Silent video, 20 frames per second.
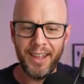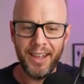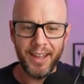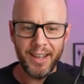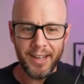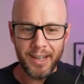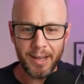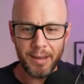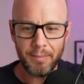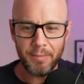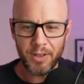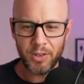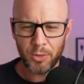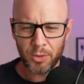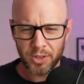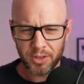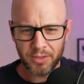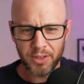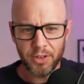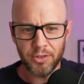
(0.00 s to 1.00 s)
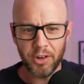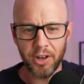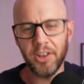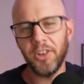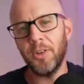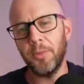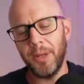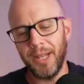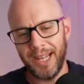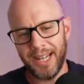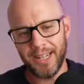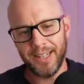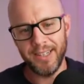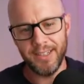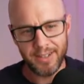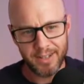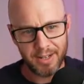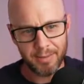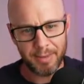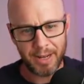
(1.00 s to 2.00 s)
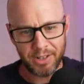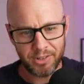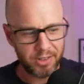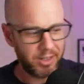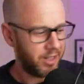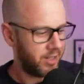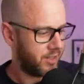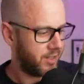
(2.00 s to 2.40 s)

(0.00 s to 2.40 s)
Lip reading: There's always a few drinks to be had, as you can imagine.